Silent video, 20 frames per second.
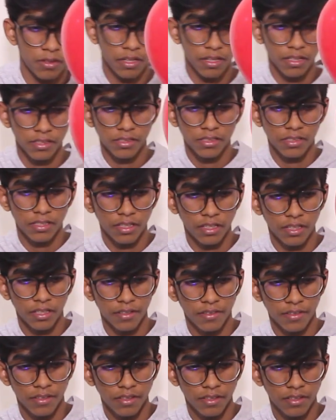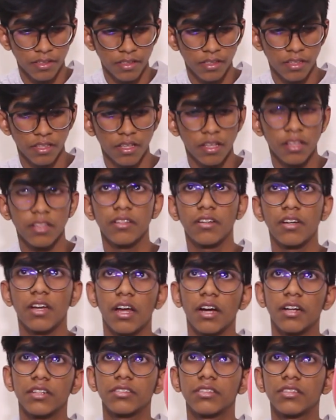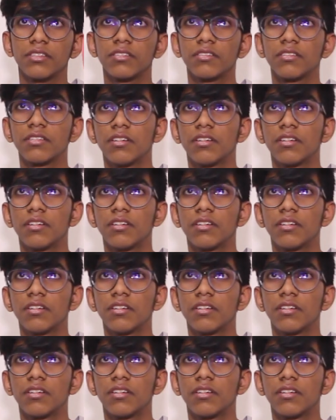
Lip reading: can see the reaction